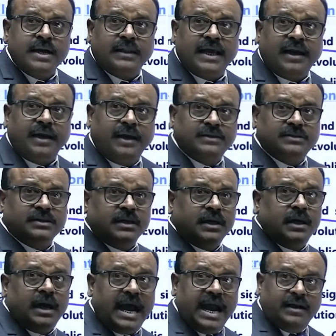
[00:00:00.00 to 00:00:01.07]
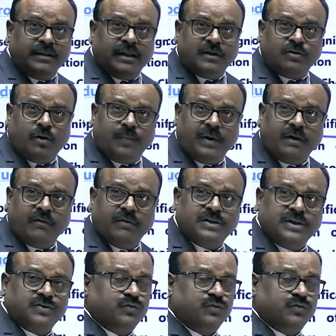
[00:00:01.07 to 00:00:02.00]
there is another topic which is